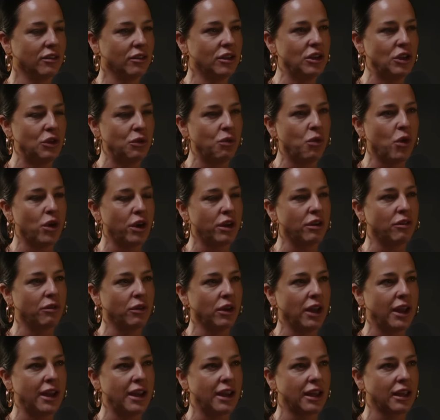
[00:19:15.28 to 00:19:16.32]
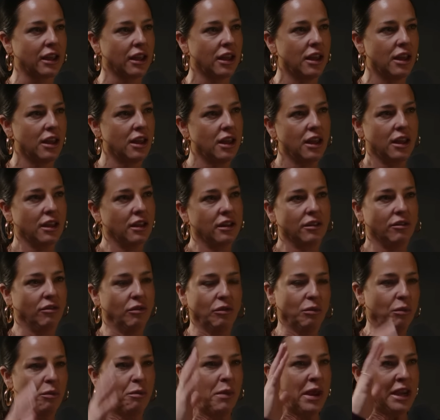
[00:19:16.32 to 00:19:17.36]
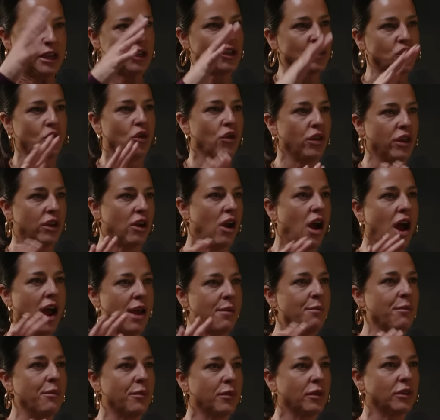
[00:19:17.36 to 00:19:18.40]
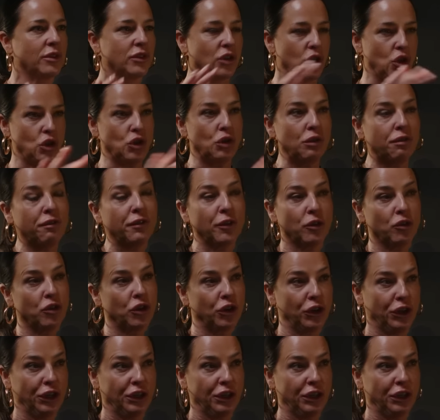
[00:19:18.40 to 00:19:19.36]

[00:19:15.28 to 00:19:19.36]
You want to make sure that so you feel good.